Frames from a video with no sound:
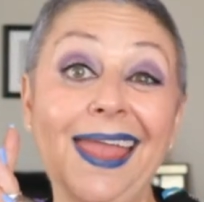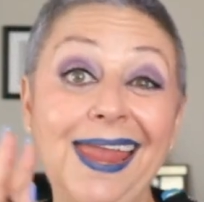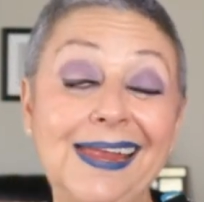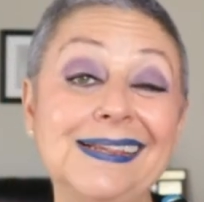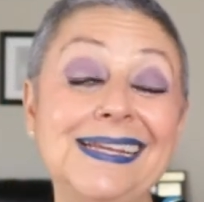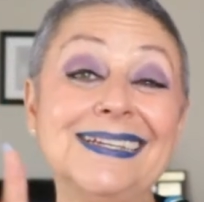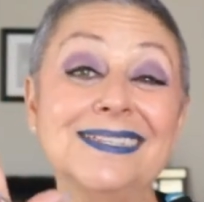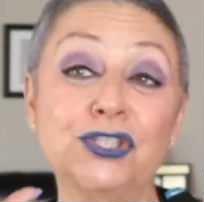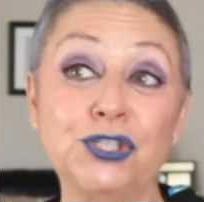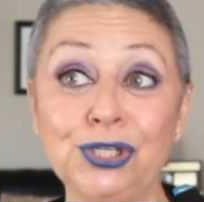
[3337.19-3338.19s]

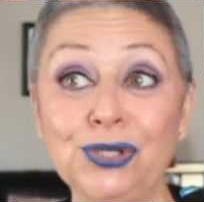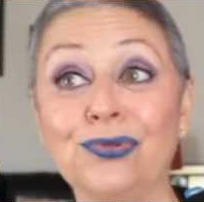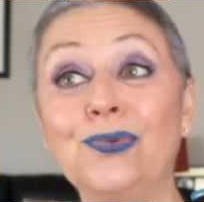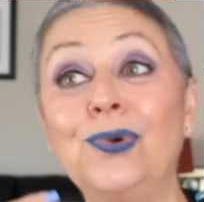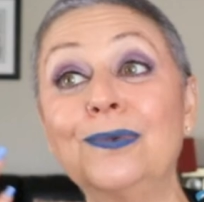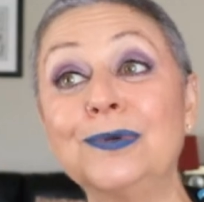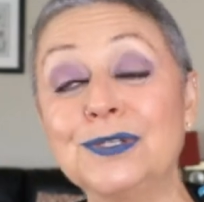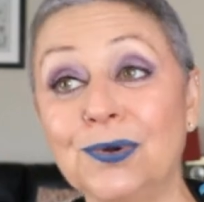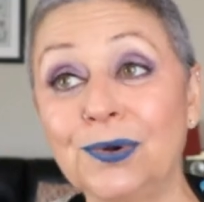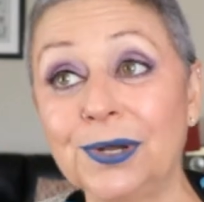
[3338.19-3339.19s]
Aliens 2, the one with
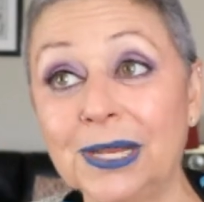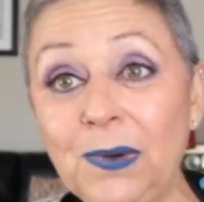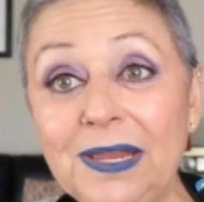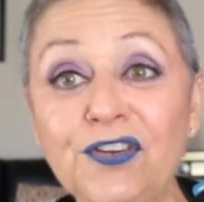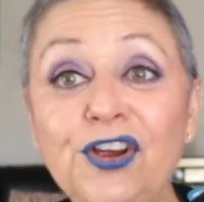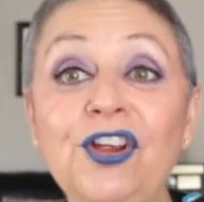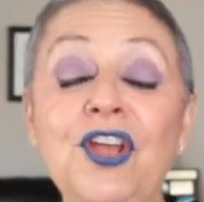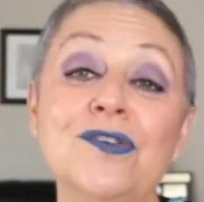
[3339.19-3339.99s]
Sigourney Weaver,